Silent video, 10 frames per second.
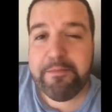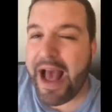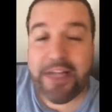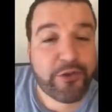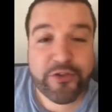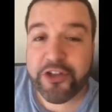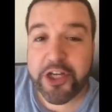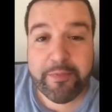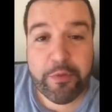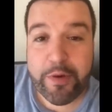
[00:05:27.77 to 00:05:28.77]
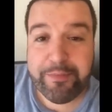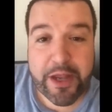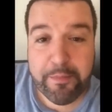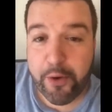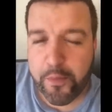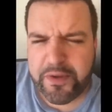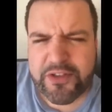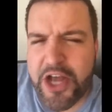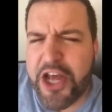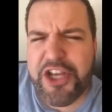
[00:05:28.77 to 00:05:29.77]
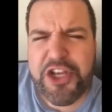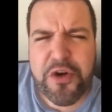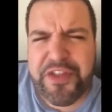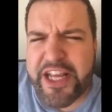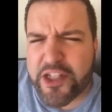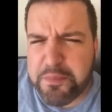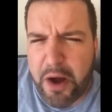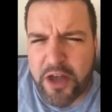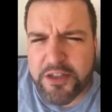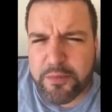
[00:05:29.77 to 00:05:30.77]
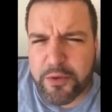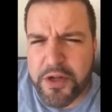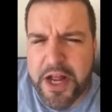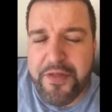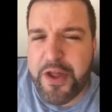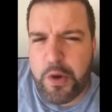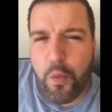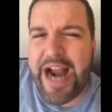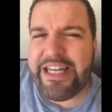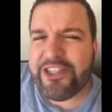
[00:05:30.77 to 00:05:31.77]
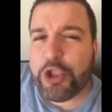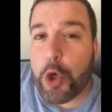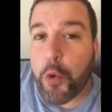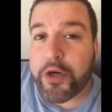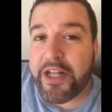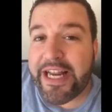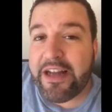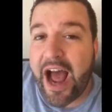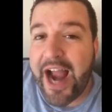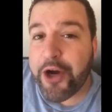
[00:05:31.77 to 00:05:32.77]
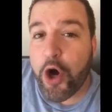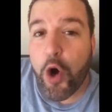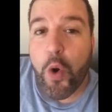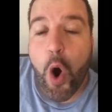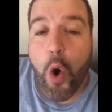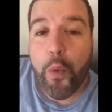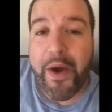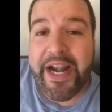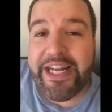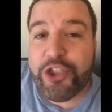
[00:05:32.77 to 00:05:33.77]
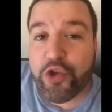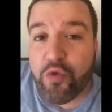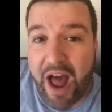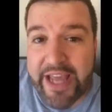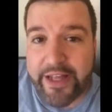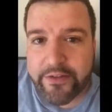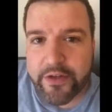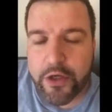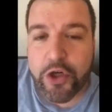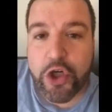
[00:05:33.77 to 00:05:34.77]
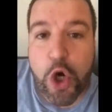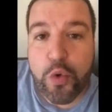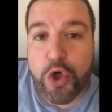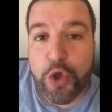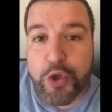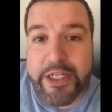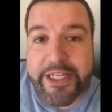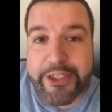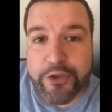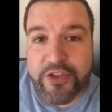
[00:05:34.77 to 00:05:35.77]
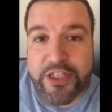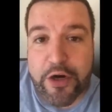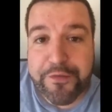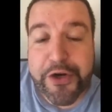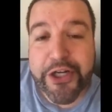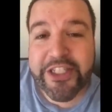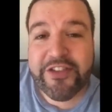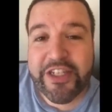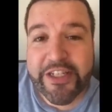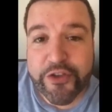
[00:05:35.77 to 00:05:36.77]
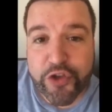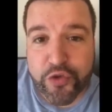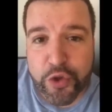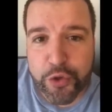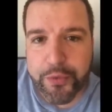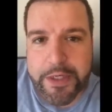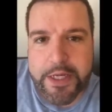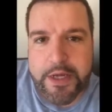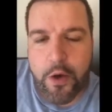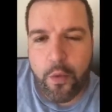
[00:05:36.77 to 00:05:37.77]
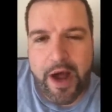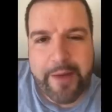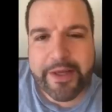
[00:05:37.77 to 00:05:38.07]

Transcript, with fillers: Pastors are going to be ripped out of pulpits. You don't think it's possible? Then why does Coeur d'Alene, Idaho already try it? Go Google it yourself. You're going to see it's true. Why?